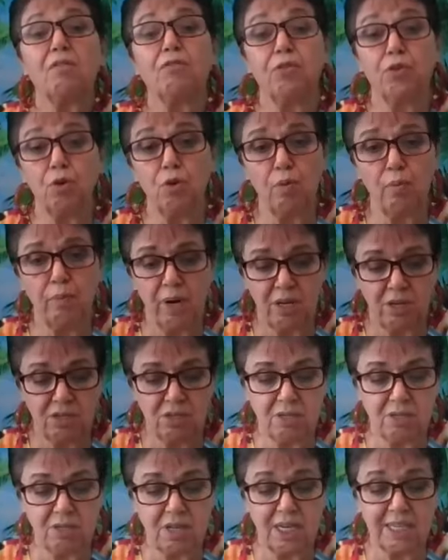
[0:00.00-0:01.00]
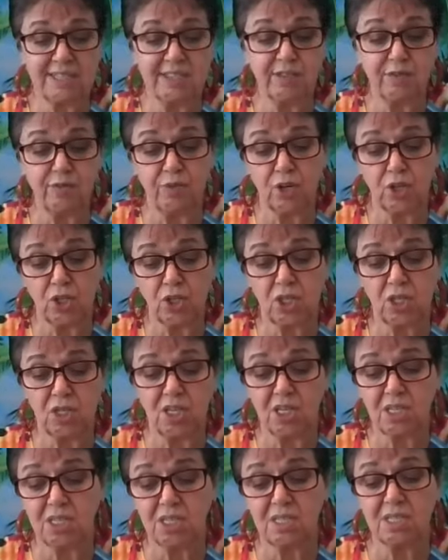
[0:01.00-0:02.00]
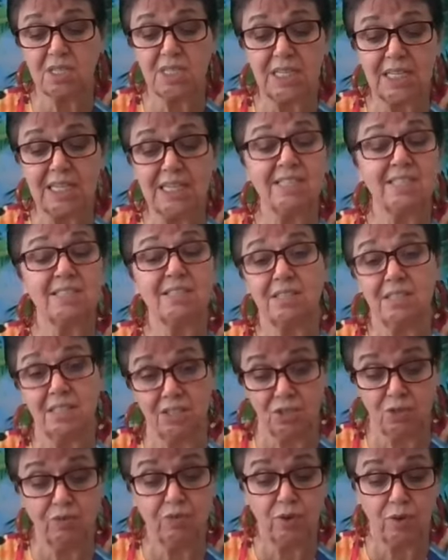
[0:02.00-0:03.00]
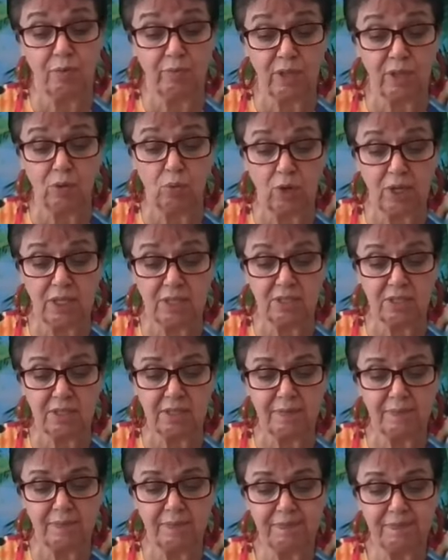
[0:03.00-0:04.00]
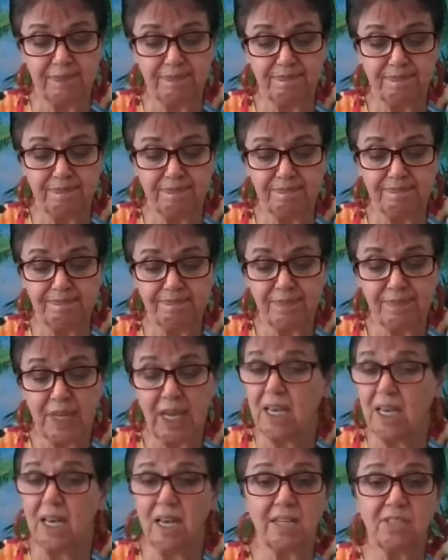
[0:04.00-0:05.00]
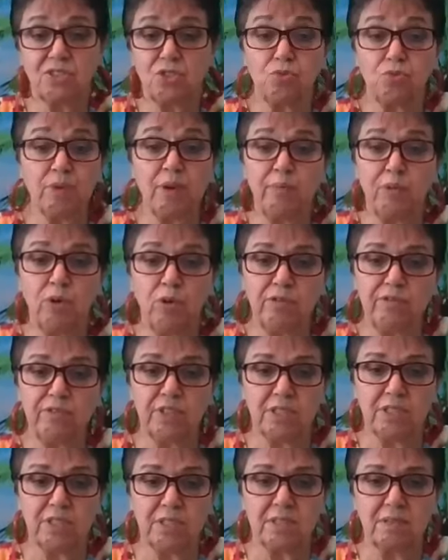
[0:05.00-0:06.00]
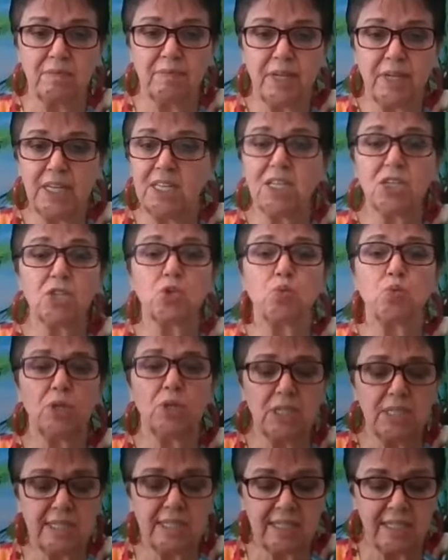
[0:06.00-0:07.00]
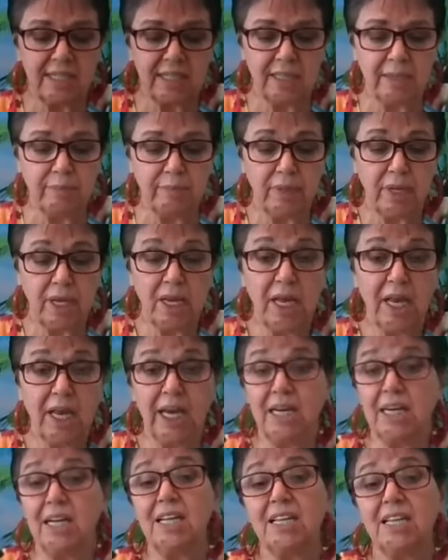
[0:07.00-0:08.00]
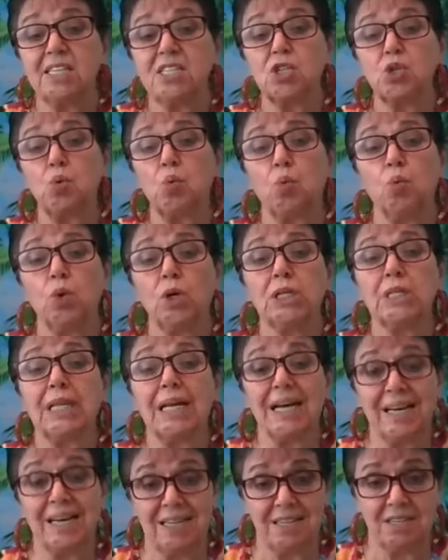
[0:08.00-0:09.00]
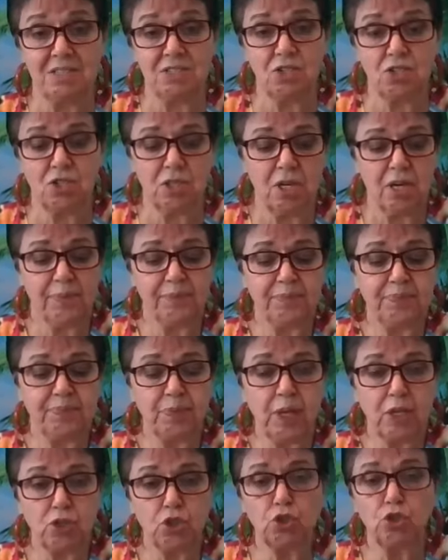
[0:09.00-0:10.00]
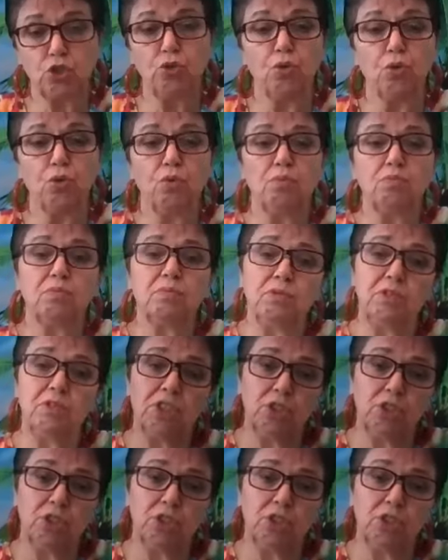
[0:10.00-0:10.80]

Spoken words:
from us as far as east is from the west. He has removed us. He doesn't want to see them, and he doesn't want us to,